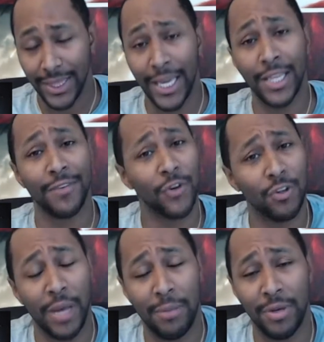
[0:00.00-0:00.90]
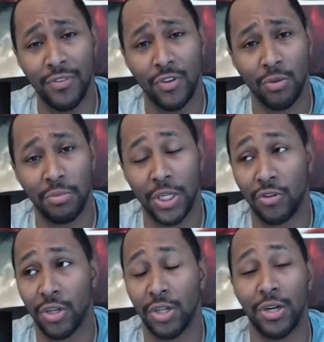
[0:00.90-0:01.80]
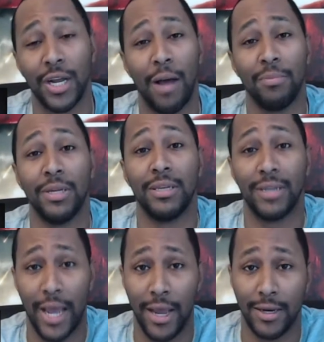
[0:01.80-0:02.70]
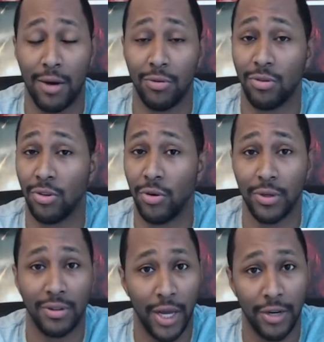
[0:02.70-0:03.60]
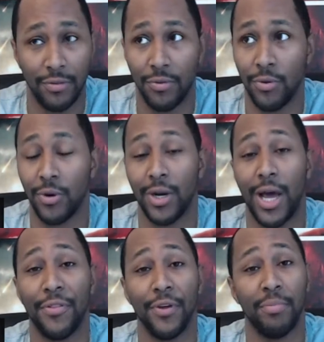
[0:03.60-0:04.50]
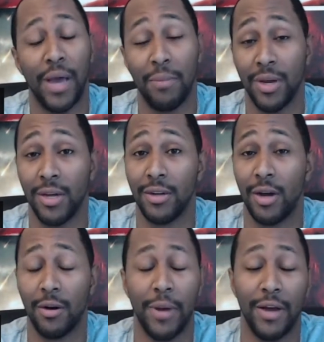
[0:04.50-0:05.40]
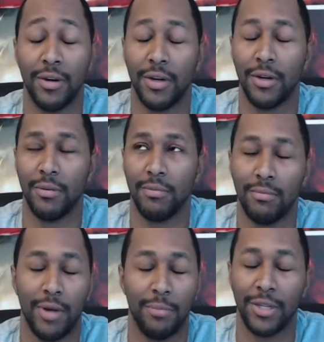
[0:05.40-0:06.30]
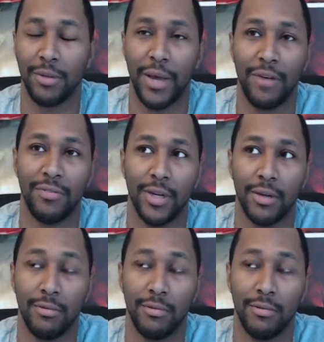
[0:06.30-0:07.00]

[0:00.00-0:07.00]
And the first Batman v Superman trailer got me jacked. I was so excited for it. I think I'm about to say Batfleck.